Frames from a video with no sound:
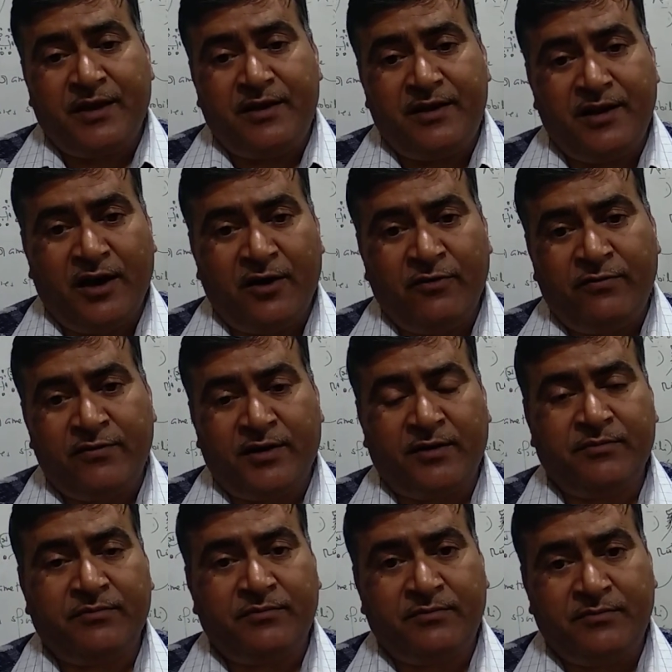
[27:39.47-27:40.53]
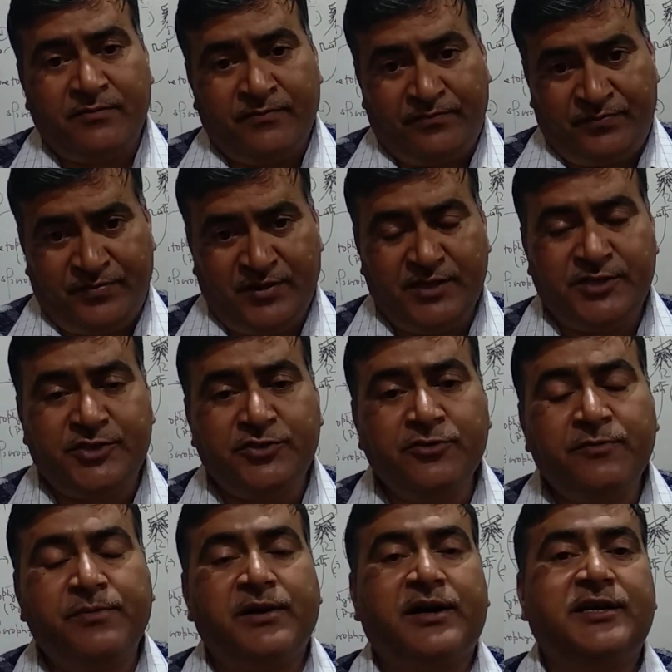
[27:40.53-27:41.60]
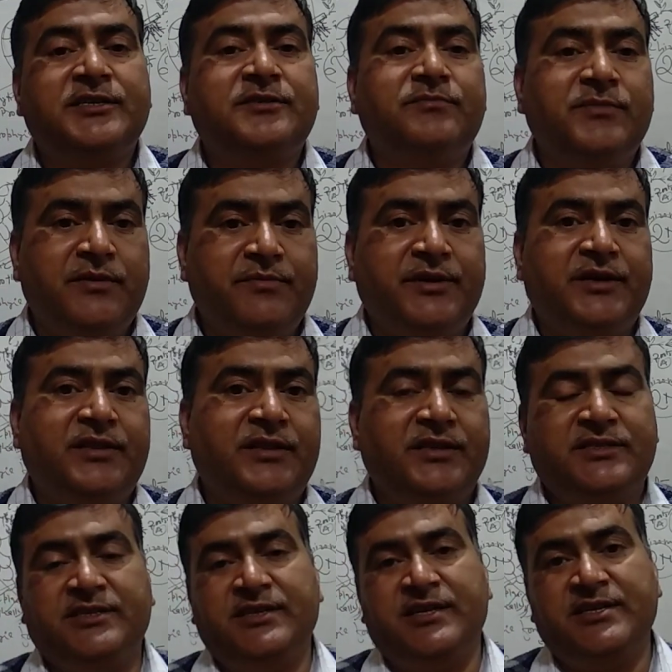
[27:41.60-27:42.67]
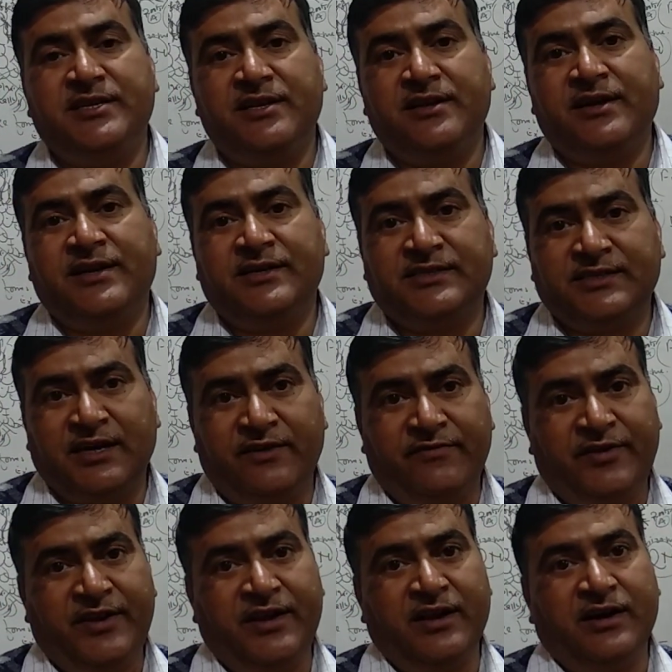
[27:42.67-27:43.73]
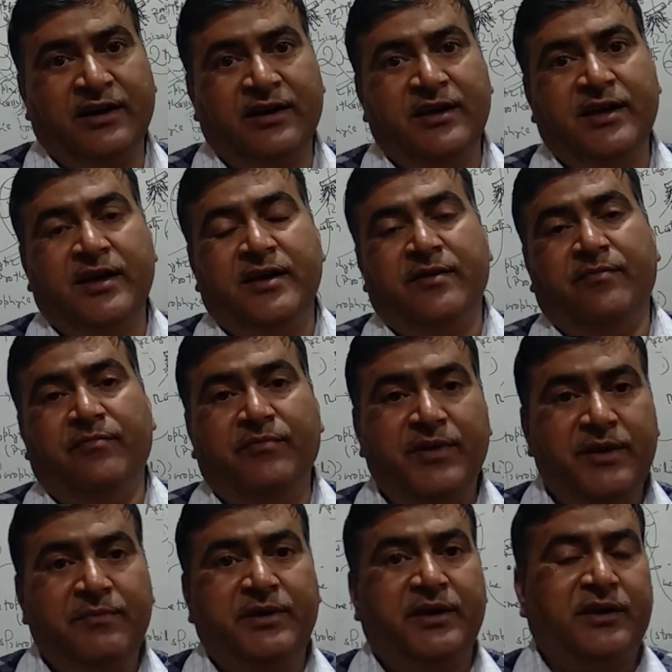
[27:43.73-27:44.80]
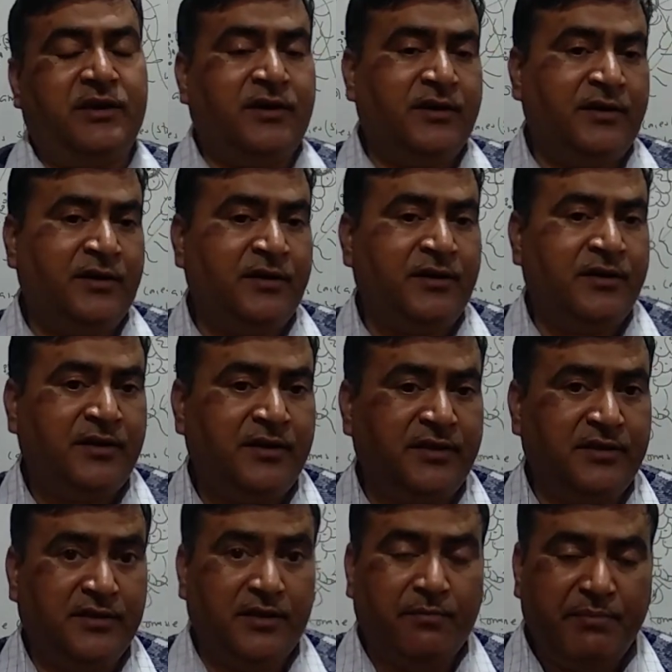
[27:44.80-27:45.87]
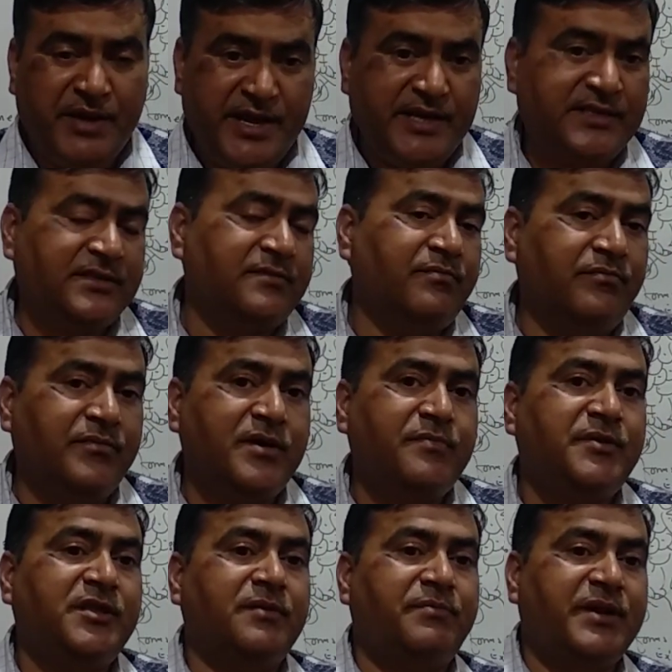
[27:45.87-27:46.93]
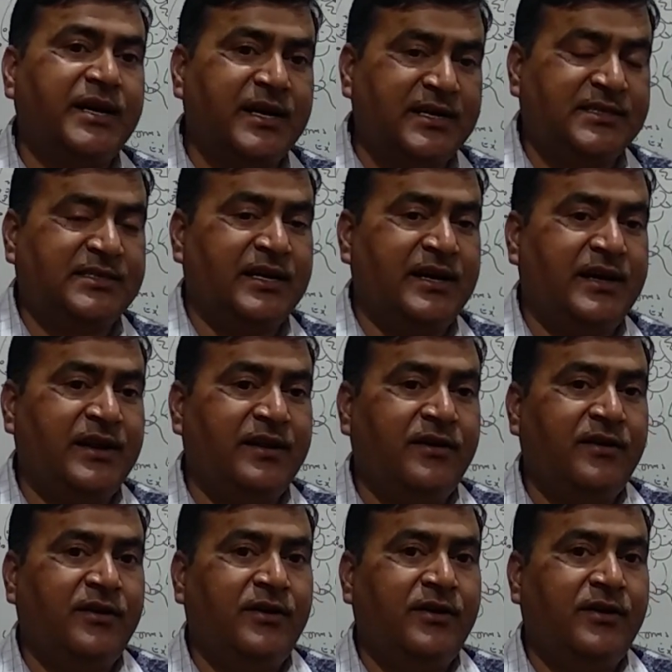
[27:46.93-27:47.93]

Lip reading: now from these two plants, maybe the Selaginella and Salvinia, maybe the base, maybe the precursor